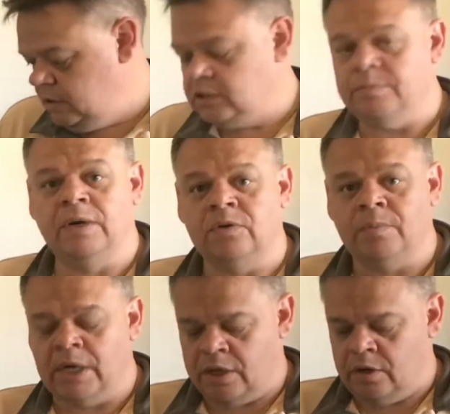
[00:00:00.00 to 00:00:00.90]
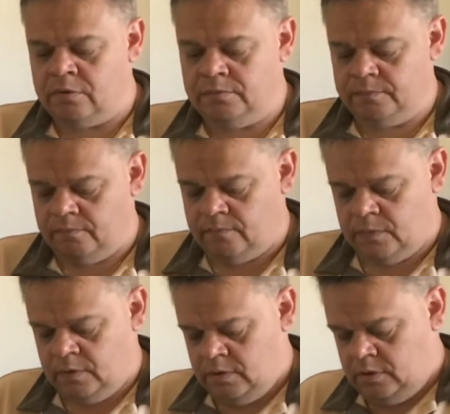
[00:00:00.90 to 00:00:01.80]
to mount the mic on.
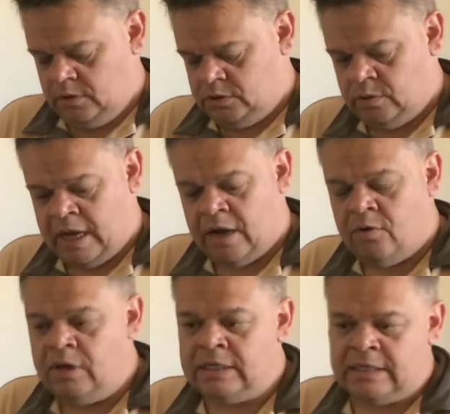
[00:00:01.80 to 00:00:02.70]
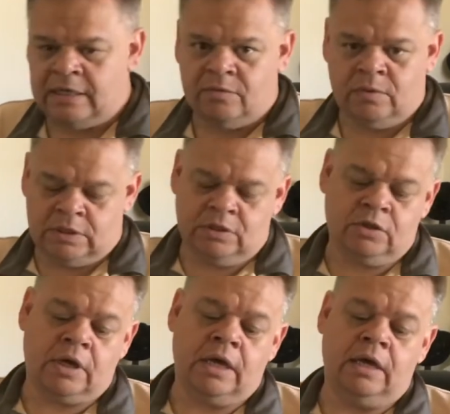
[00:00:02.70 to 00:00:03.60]
So again, all I did was I
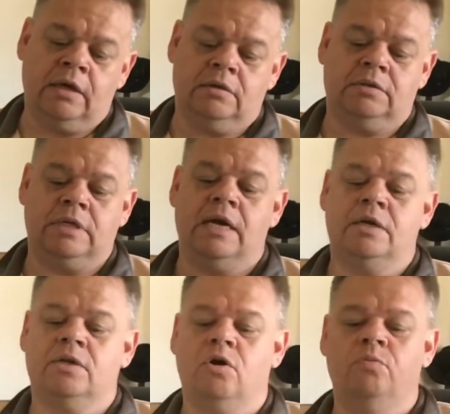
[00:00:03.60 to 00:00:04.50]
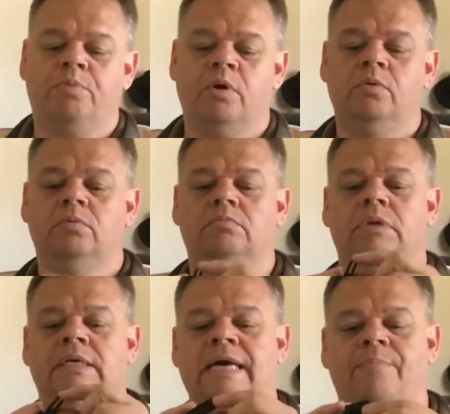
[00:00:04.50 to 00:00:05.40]
took a standard GoPro
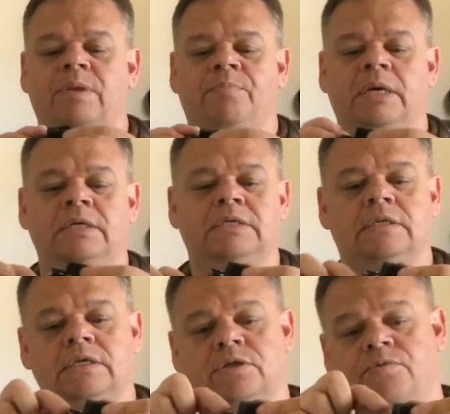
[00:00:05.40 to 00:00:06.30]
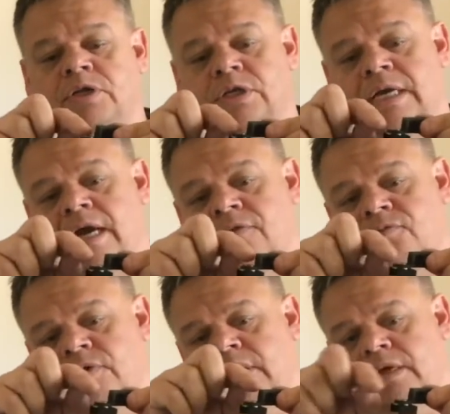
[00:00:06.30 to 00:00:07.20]
adapter piece. This originally had
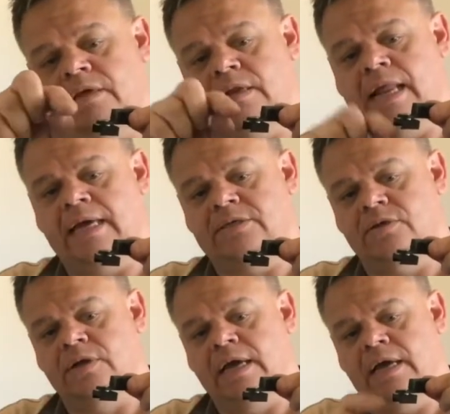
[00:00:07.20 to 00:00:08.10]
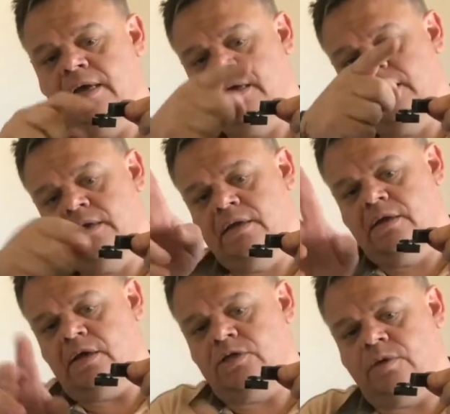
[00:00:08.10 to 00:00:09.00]
3 legs on there.
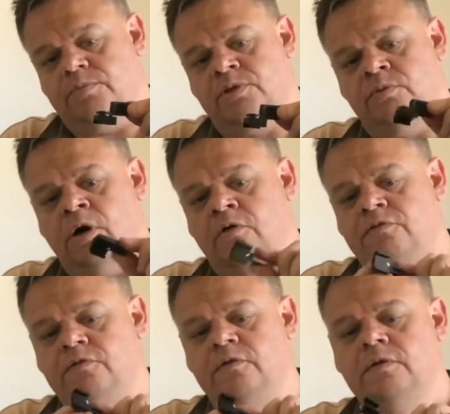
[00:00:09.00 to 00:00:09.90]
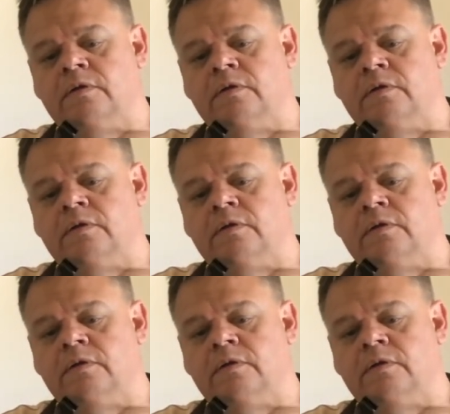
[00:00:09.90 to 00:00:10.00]
I chopped 2 off,